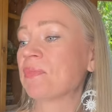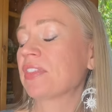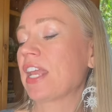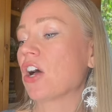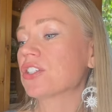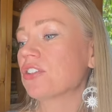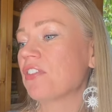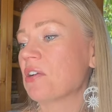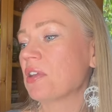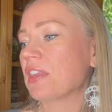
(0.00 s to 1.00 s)
They also
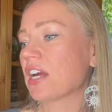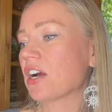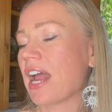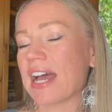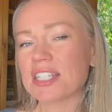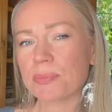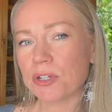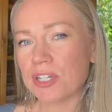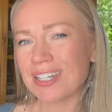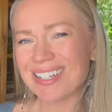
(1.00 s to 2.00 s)
found in there
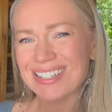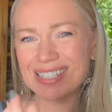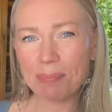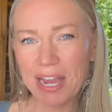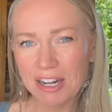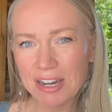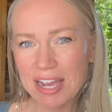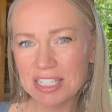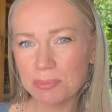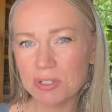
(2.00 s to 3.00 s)
aspirin, expired
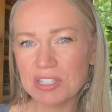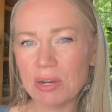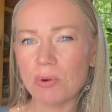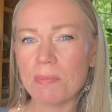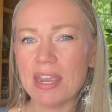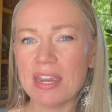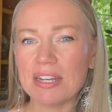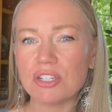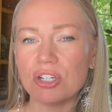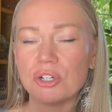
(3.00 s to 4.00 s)
aspirins that were
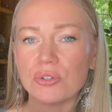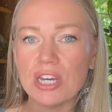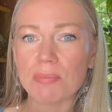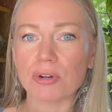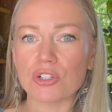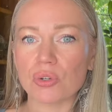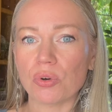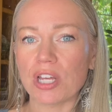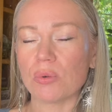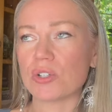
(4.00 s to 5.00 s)
made to create birch
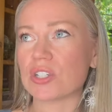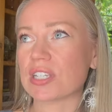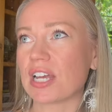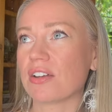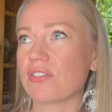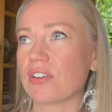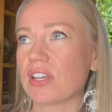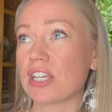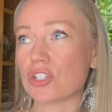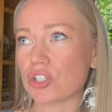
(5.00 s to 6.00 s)
oil, which is kind of
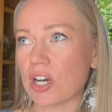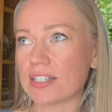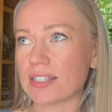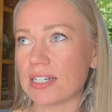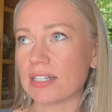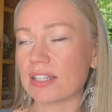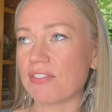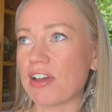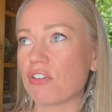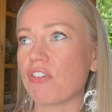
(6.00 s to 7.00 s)
interesting. They
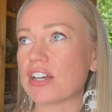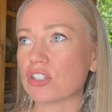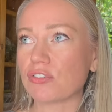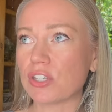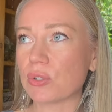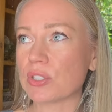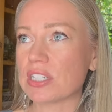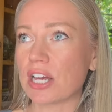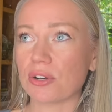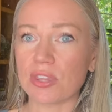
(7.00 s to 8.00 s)
found fossil fuels
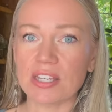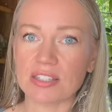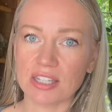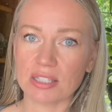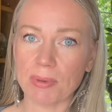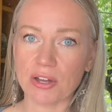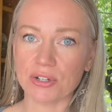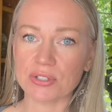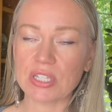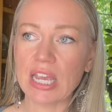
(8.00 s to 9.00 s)
and other things in these
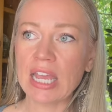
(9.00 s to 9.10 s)
bottles.